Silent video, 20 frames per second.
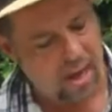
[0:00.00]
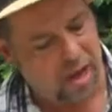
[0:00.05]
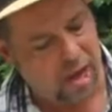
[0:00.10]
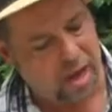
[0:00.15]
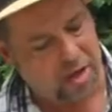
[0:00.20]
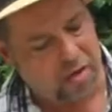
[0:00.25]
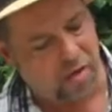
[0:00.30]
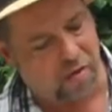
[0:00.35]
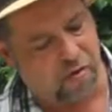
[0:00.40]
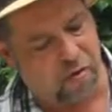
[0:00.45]

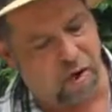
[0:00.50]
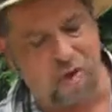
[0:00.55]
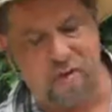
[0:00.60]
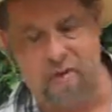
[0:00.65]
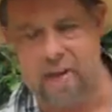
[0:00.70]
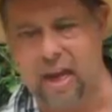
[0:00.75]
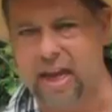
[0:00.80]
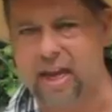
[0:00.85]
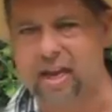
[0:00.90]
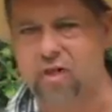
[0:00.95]
and you'll find
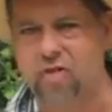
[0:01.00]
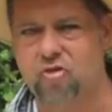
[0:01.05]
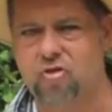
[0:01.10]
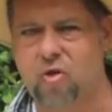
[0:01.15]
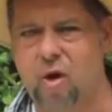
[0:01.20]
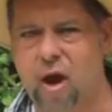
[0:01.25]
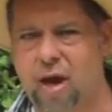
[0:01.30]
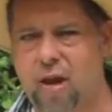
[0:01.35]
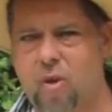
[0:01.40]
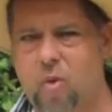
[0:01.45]
that can
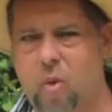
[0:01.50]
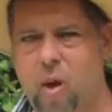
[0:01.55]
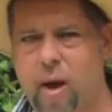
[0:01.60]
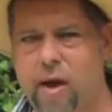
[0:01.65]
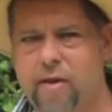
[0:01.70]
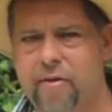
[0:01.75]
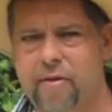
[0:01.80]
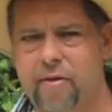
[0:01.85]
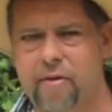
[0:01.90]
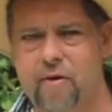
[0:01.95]
drain
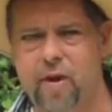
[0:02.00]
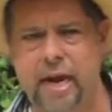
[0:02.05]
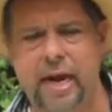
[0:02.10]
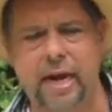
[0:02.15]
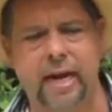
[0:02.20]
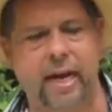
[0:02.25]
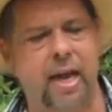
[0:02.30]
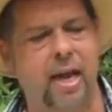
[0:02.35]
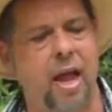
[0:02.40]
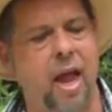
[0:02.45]
quite
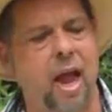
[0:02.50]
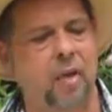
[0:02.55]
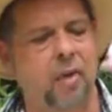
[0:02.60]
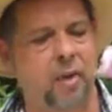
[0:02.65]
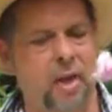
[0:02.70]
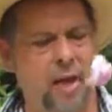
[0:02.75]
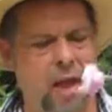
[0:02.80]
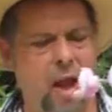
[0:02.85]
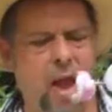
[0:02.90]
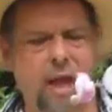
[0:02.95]
freely.
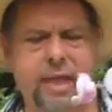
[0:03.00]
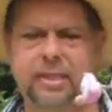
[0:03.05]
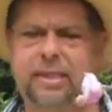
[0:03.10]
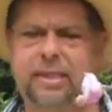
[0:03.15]
They like